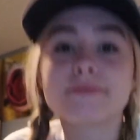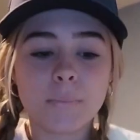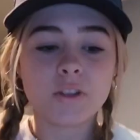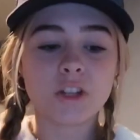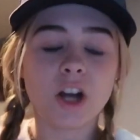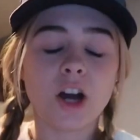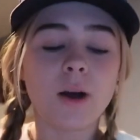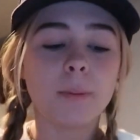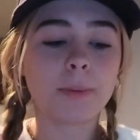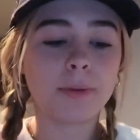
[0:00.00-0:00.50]

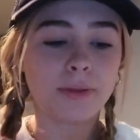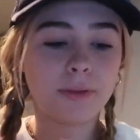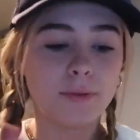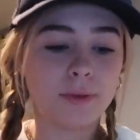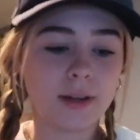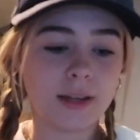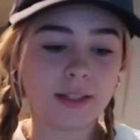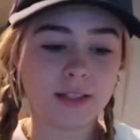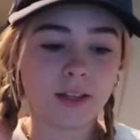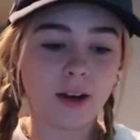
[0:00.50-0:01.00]
Top
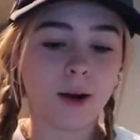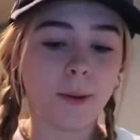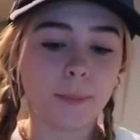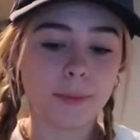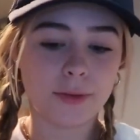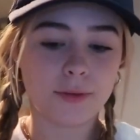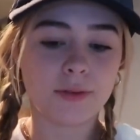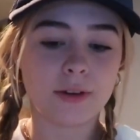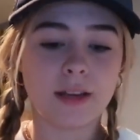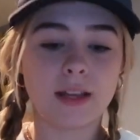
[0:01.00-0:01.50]
three,
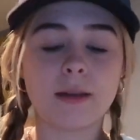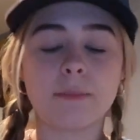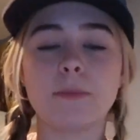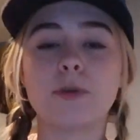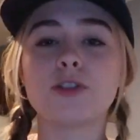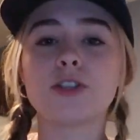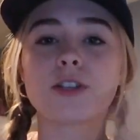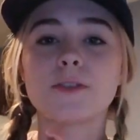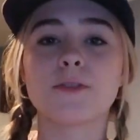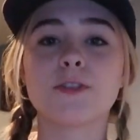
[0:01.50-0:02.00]
top three.
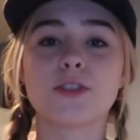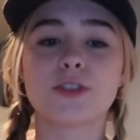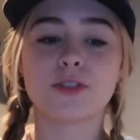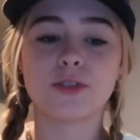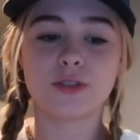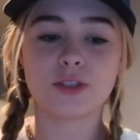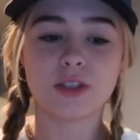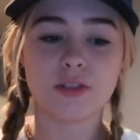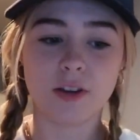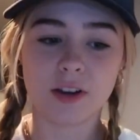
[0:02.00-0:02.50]
Music for a
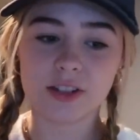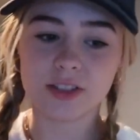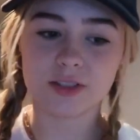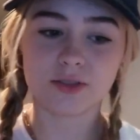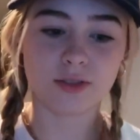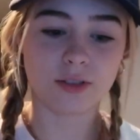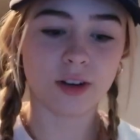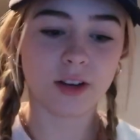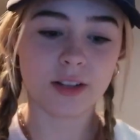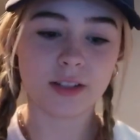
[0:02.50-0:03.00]
sushi
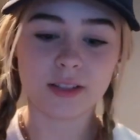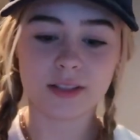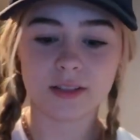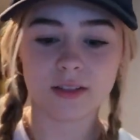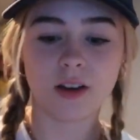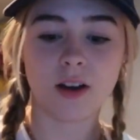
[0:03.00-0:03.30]
restaurant is